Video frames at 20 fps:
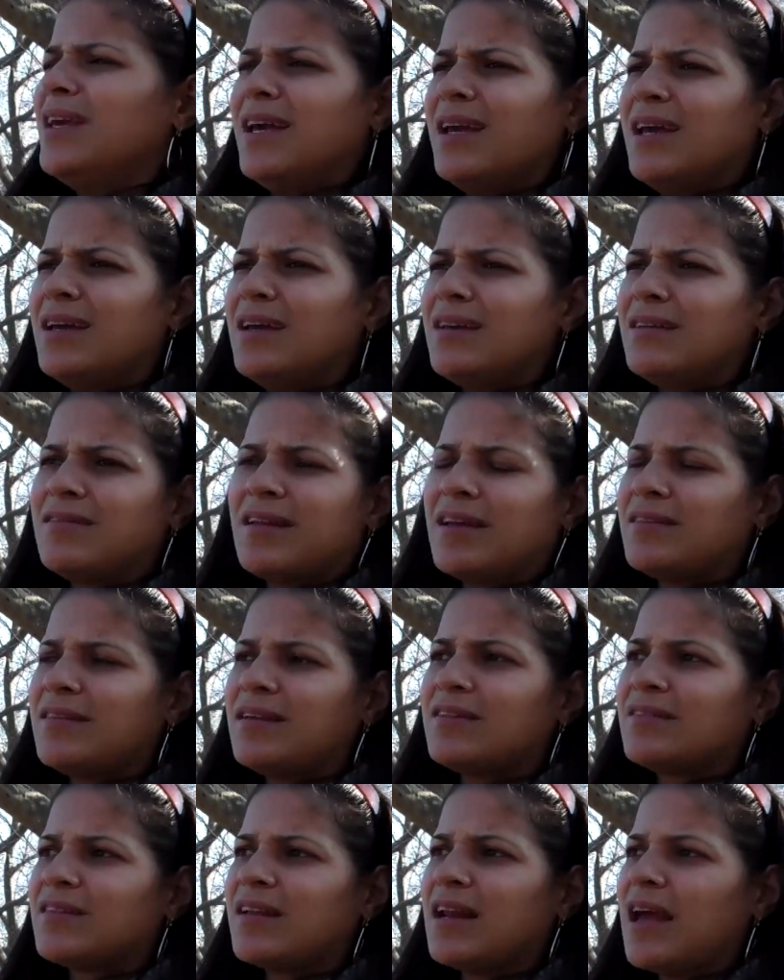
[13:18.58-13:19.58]
Yeah, I
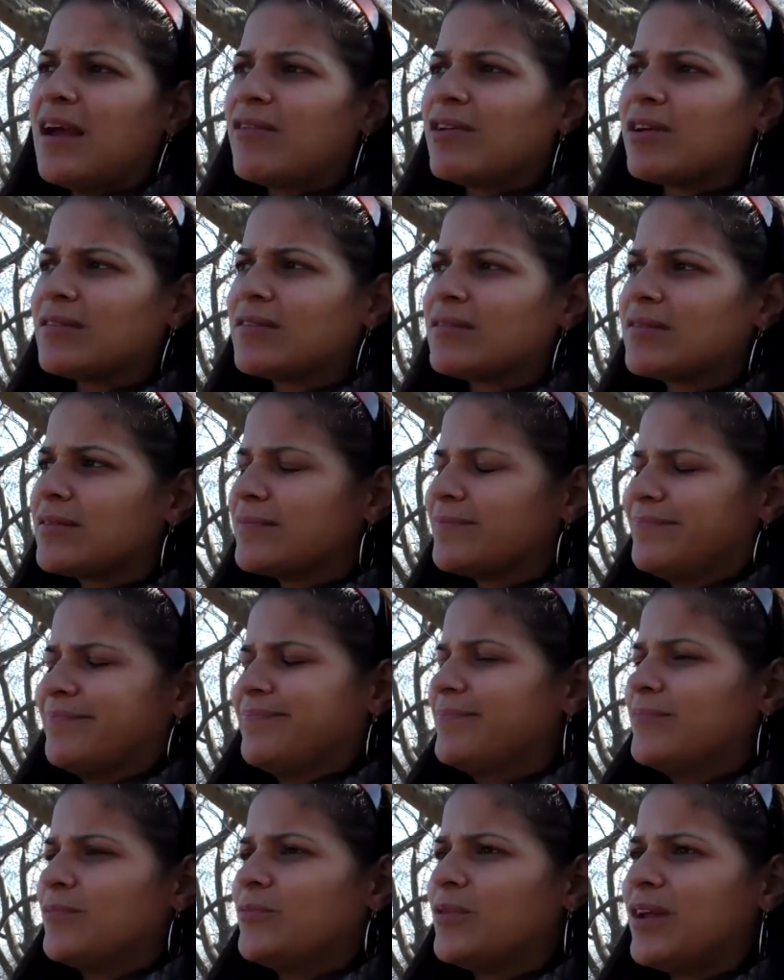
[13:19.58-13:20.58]
think it's hilarious.
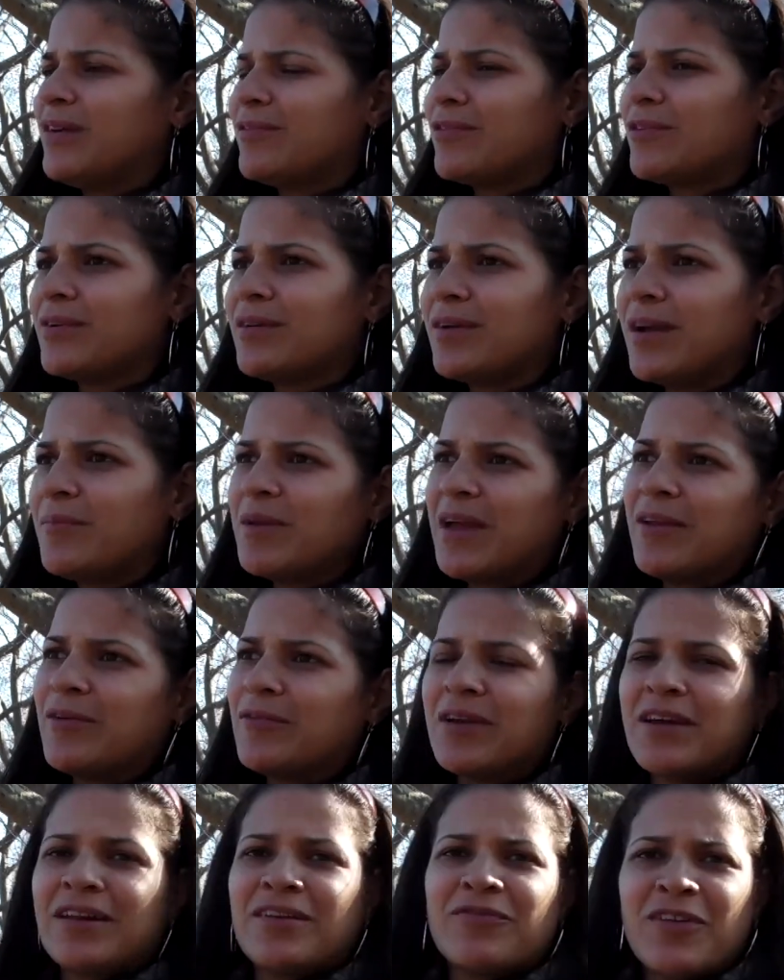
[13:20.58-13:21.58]
I mean, I
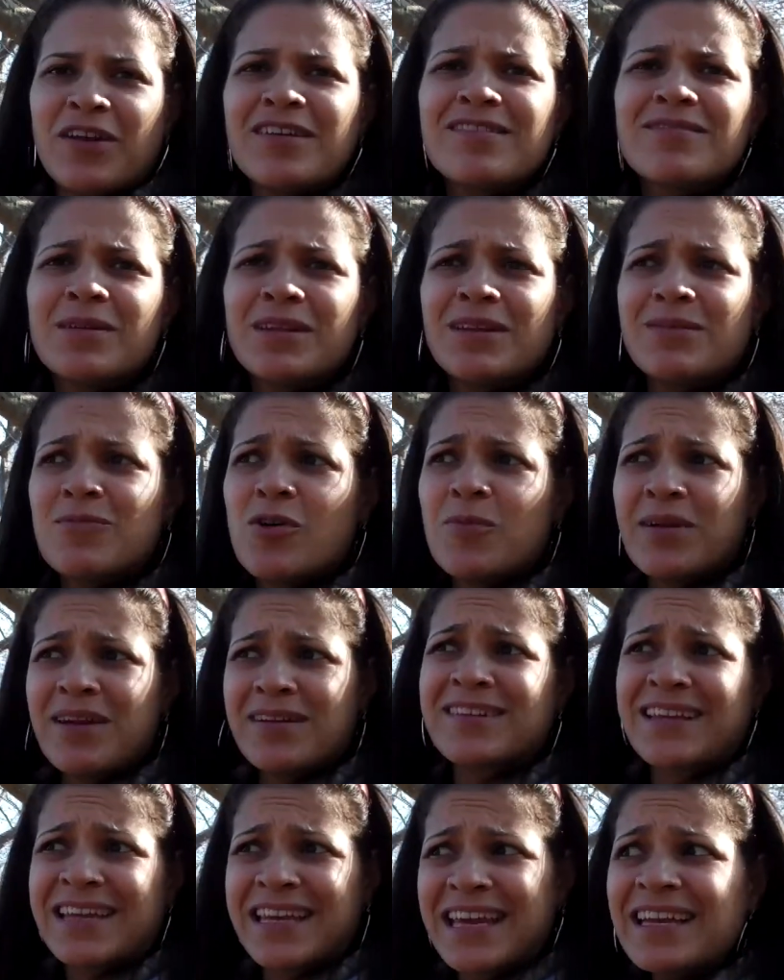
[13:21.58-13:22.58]
don't let it faze me anymore, but
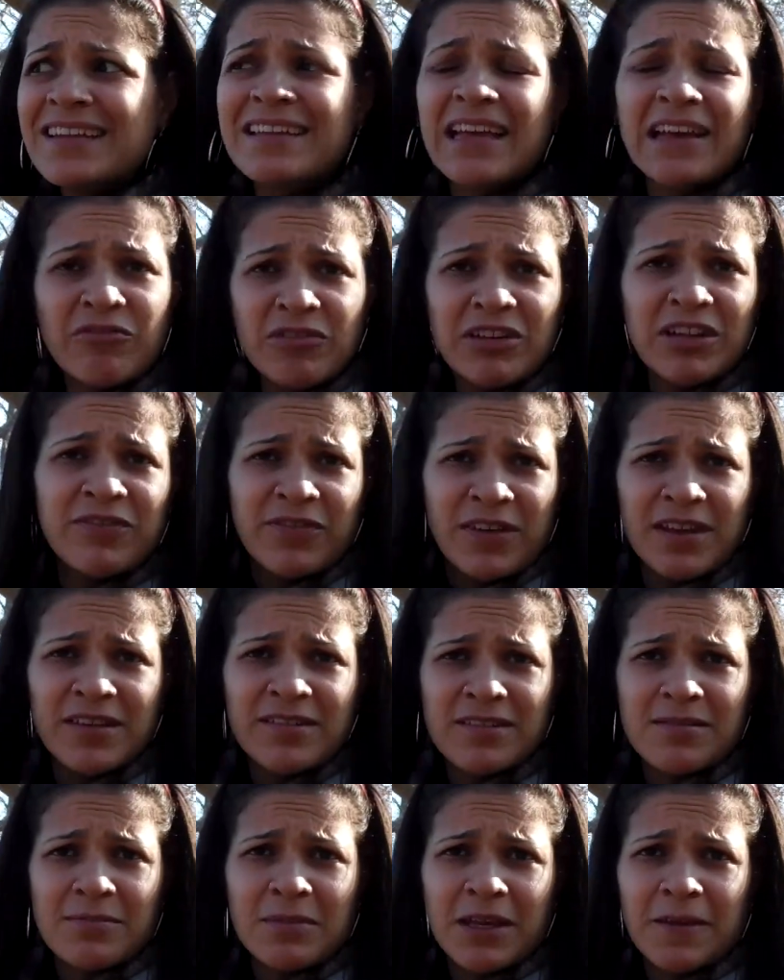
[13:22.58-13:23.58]
as a kid, that really
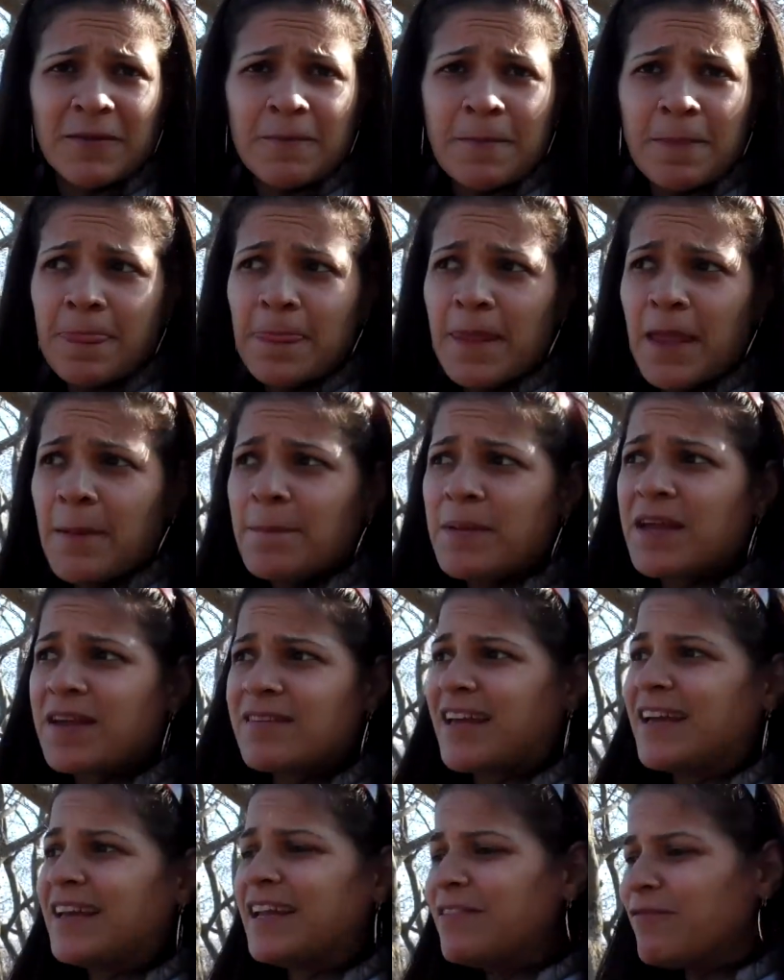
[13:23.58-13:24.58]
fazed me. Right.
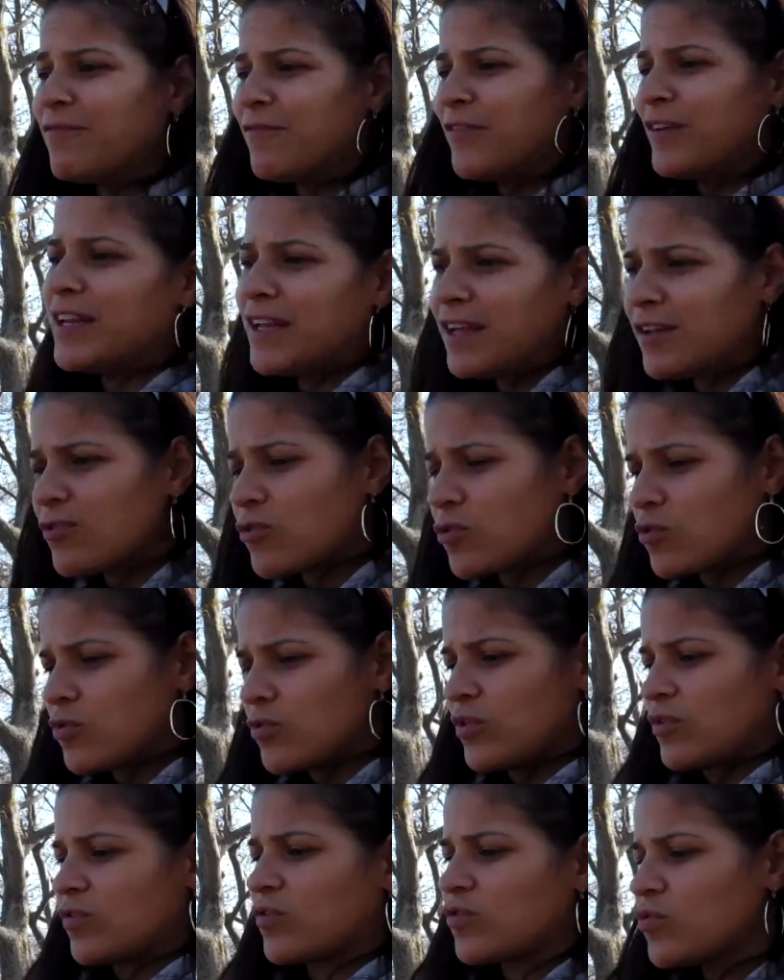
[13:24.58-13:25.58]
Because I didn't fit
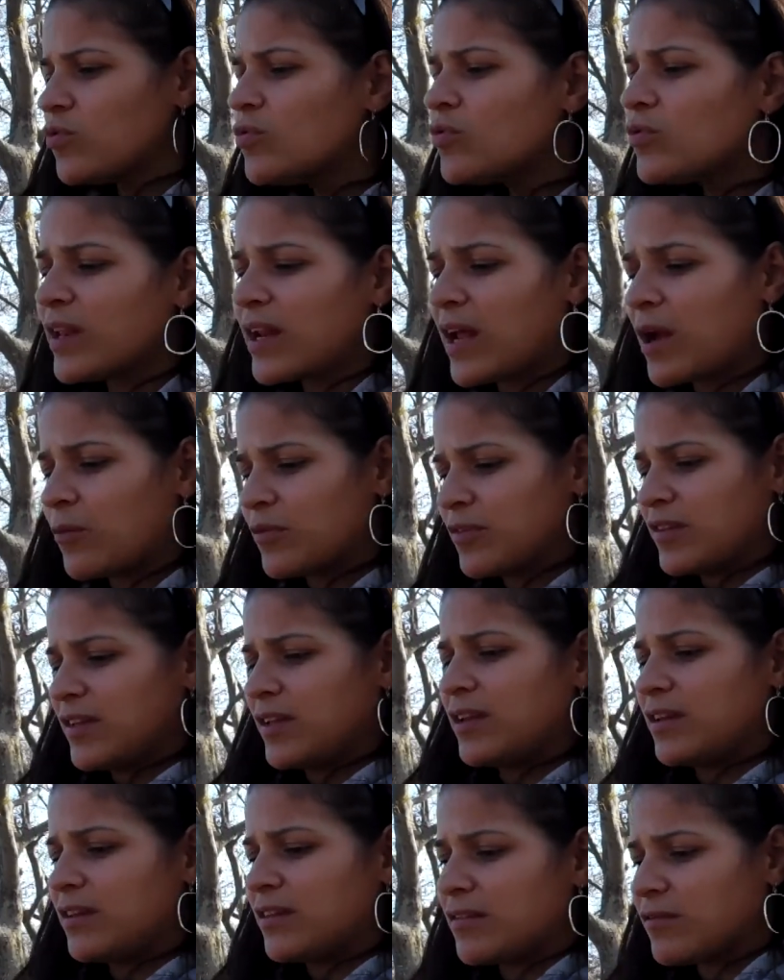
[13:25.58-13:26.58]
into the school that I was
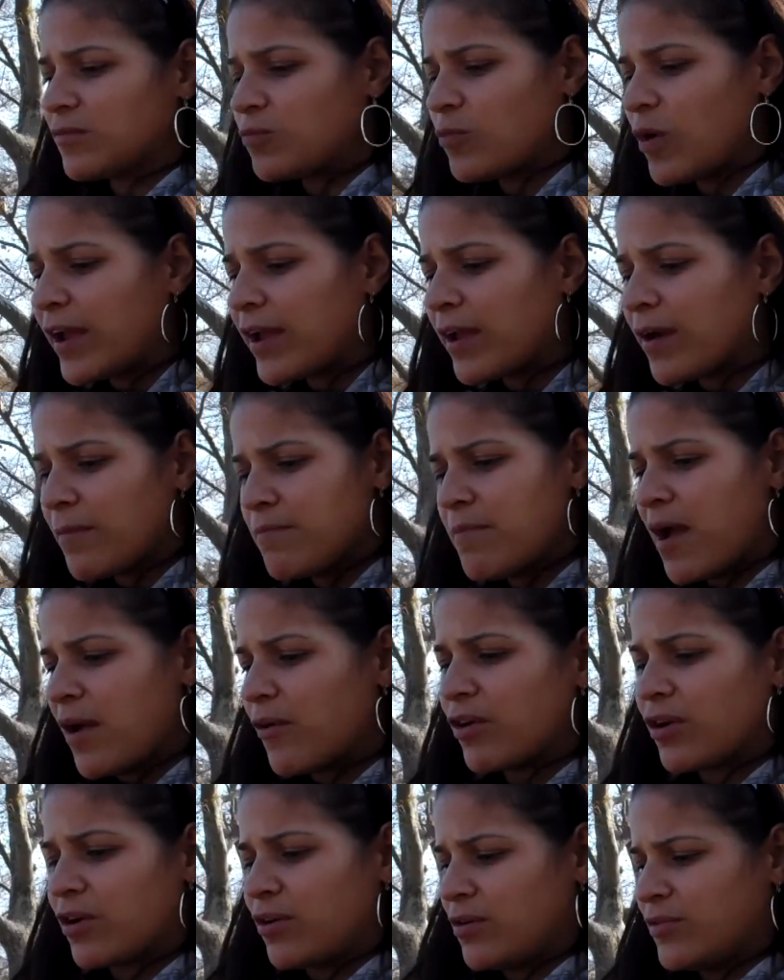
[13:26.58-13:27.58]
in this white
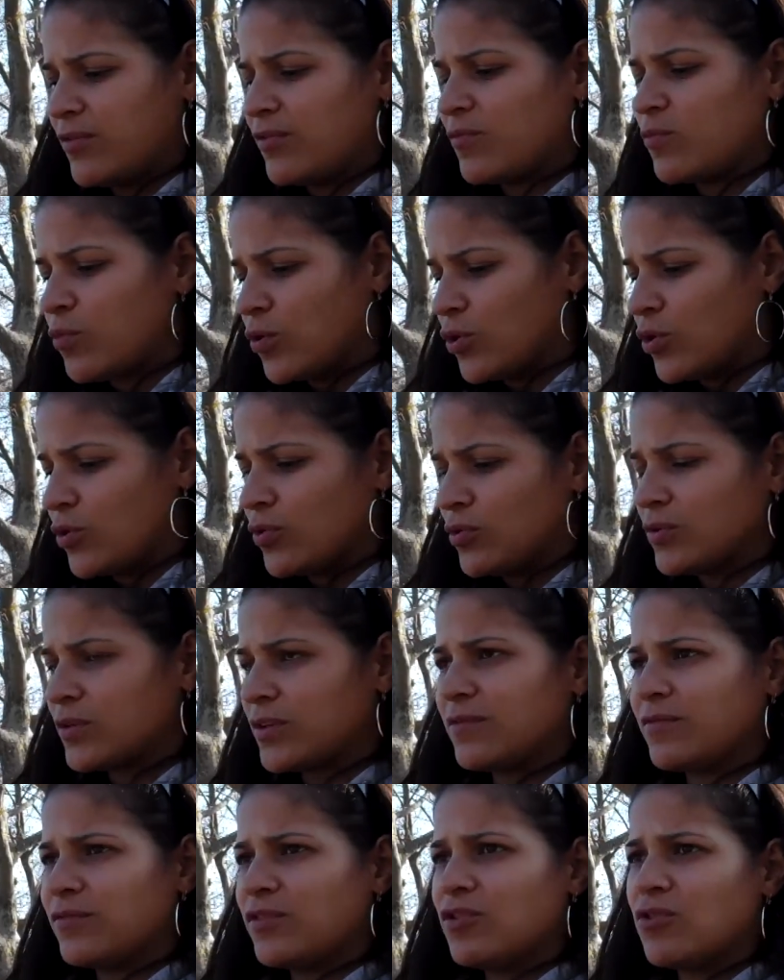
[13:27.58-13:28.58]
America, this world
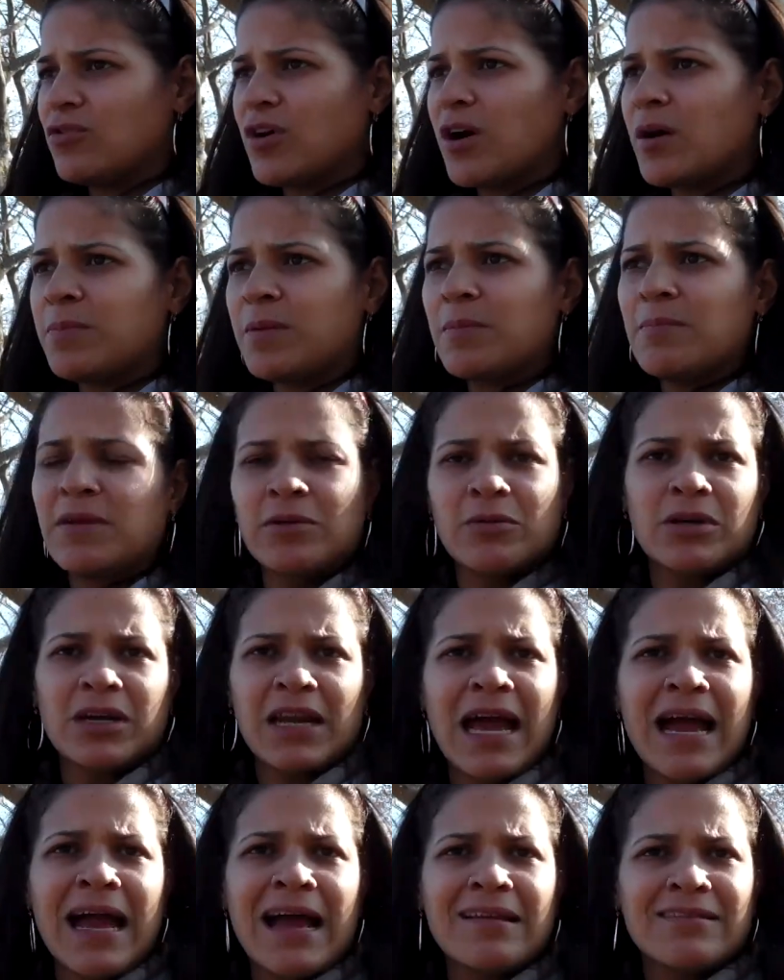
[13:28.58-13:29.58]
of, you know, upper middle
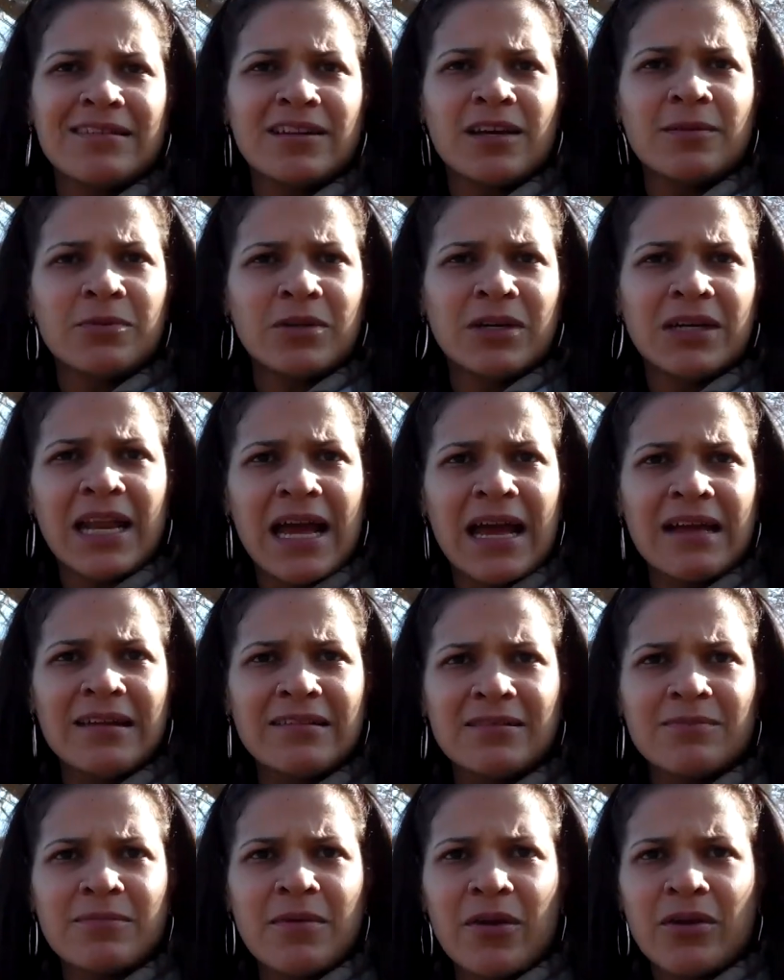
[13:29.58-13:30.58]
class and upper
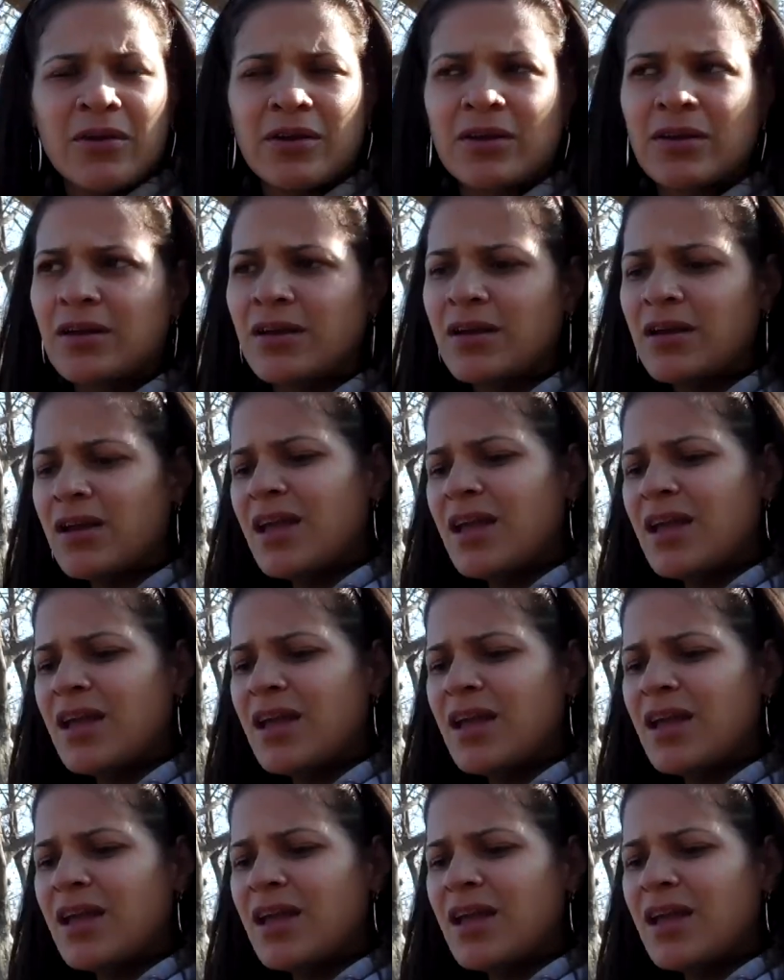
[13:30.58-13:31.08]
class America.